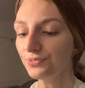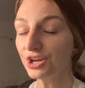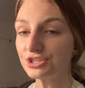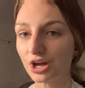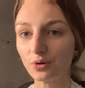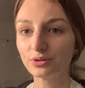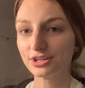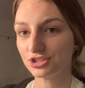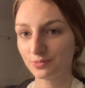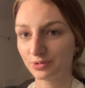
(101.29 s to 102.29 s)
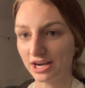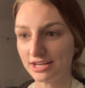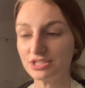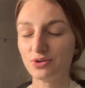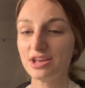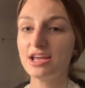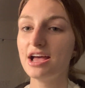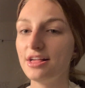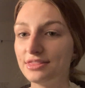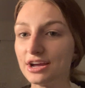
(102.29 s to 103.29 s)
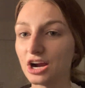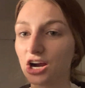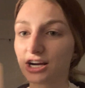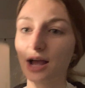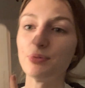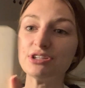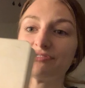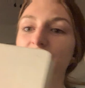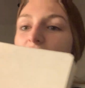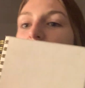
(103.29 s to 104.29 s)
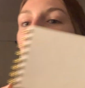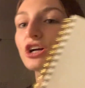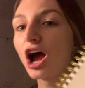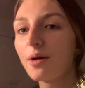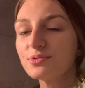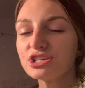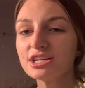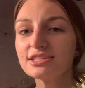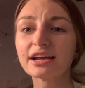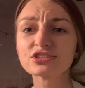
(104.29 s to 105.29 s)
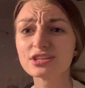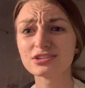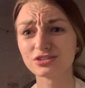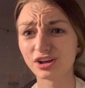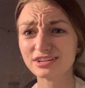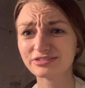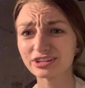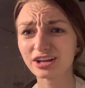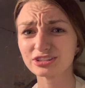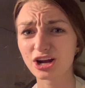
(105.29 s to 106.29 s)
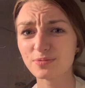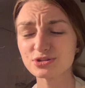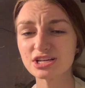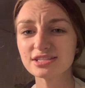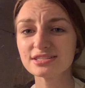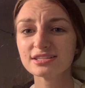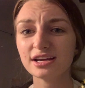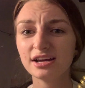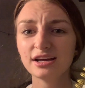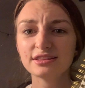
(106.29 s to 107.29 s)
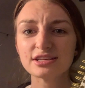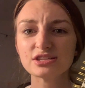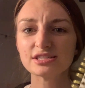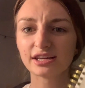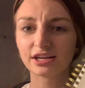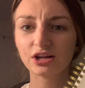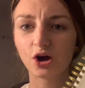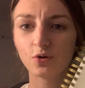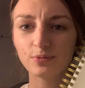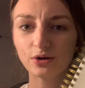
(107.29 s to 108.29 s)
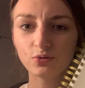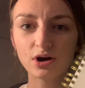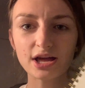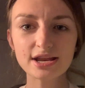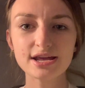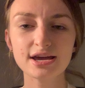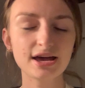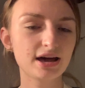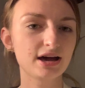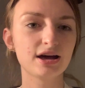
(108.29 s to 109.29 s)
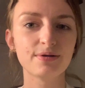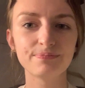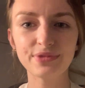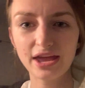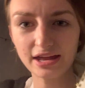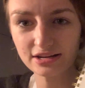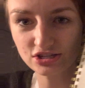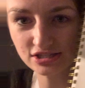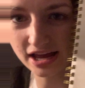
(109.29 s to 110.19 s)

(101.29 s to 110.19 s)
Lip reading: So let's jump right into it. There are a couple different color options. Actually, there's a lot of different color options. This is like an oatmeal one, and it just